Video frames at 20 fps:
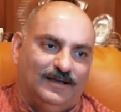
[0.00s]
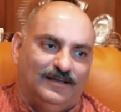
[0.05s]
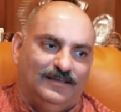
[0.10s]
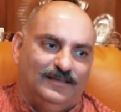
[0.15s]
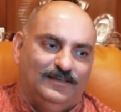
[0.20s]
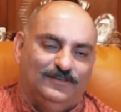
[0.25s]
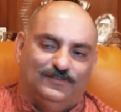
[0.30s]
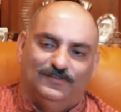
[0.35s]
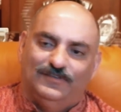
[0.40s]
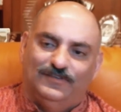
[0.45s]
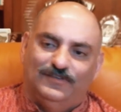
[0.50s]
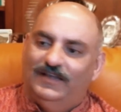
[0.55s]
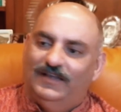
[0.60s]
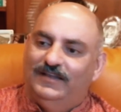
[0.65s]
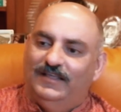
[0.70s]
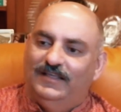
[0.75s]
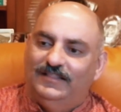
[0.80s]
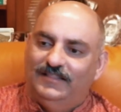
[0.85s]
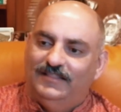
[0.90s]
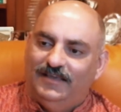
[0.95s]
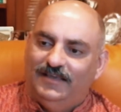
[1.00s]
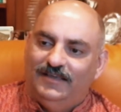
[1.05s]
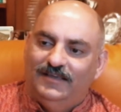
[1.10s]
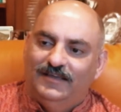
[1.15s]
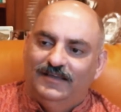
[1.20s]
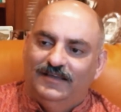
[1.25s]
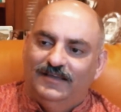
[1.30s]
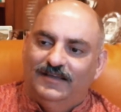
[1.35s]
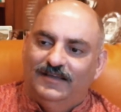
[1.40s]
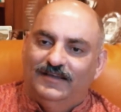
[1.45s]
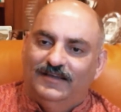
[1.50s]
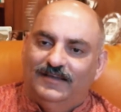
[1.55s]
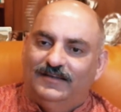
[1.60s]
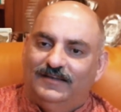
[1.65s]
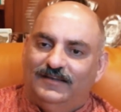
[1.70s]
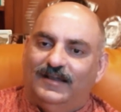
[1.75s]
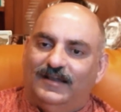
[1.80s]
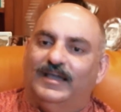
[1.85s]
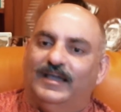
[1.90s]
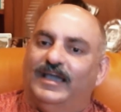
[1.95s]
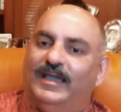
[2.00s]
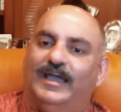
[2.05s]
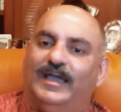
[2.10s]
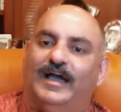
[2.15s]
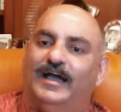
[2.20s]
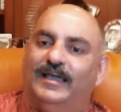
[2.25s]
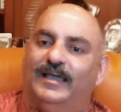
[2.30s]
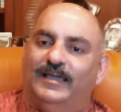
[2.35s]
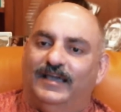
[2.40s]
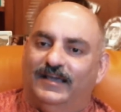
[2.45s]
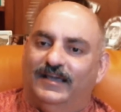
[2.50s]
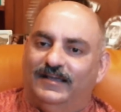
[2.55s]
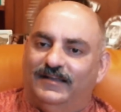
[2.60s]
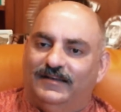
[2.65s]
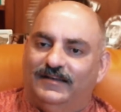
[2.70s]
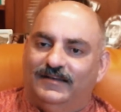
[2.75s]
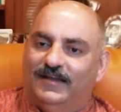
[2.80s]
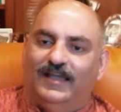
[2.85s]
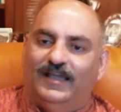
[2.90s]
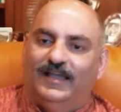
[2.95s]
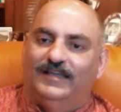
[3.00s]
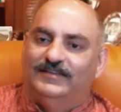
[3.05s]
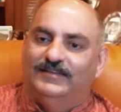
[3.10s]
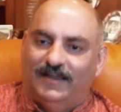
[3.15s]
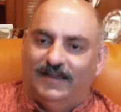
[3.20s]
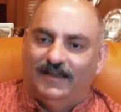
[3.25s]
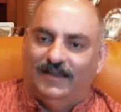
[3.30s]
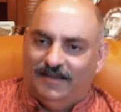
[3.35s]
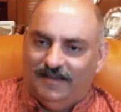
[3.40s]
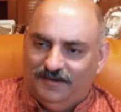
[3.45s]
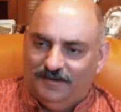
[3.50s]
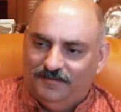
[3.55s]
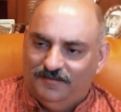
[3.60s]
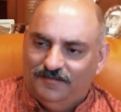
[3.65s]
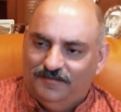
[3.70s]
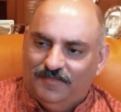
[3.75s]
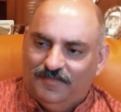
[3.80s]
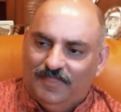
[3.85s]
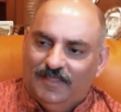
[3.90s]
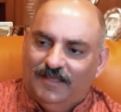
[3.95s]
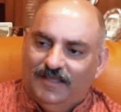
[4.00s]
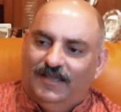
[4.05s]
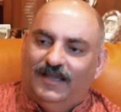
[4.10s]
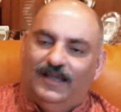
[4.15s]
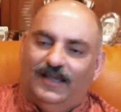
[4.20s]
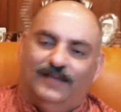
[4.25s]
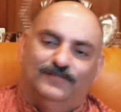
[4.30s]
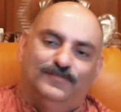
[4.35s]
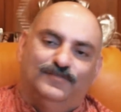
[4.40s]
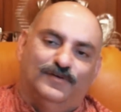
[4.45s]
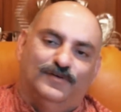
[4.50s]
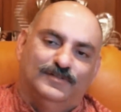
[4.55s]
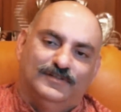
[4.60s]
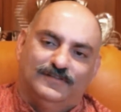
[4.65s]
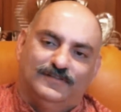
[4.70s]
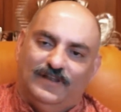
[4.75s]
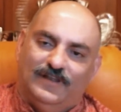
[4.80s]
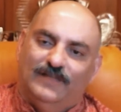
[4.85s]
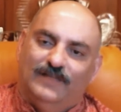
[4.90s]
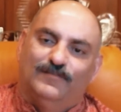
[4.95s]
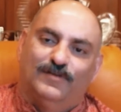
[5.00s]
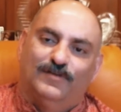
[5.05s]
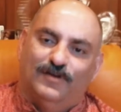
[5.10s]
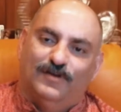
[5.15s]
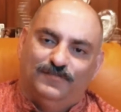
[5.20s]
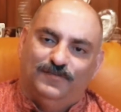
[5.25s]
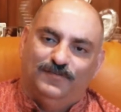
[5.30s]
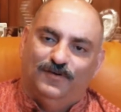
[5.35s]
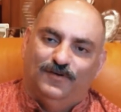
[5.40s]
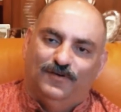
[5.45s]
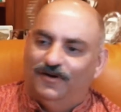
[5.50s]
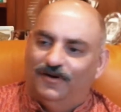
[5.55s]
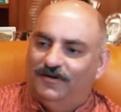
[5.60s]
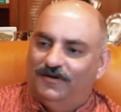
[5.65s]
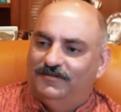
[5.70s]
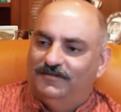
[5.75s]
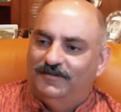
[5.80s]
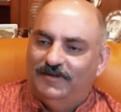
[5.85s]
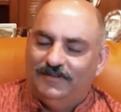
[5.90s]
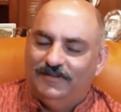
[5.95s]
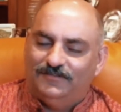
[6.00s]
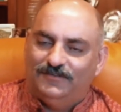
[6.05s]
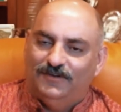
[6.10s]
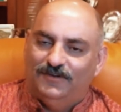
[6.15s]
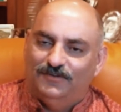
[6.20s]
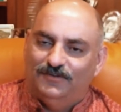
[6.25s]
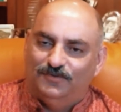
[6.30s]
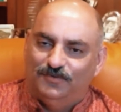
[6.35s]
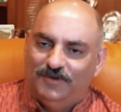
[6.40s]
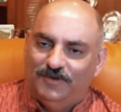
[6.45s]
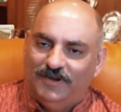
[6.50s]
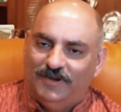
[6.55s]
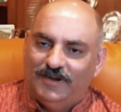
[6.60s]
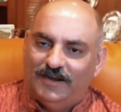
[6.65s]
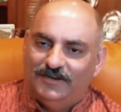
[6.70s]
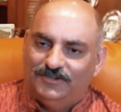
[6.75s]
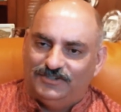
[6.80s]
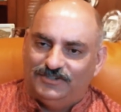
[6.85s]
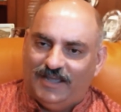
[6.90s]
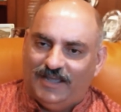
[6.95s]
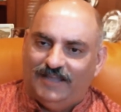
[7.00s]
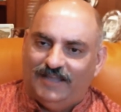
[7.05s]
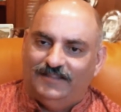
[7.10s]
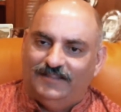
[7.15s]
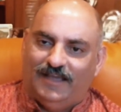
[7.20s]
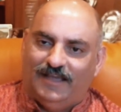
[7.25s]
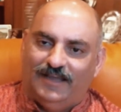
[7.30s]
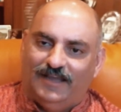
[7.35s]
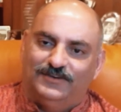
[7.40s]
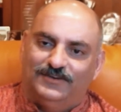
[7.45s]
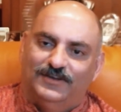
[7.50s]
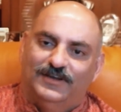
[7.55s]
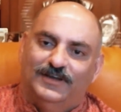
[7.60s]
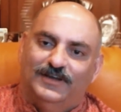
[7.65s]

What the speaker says: He used to say in Hindi, "Nange aaye hain, nange jana hai." And for the sliver of your listeners who didn't understand that,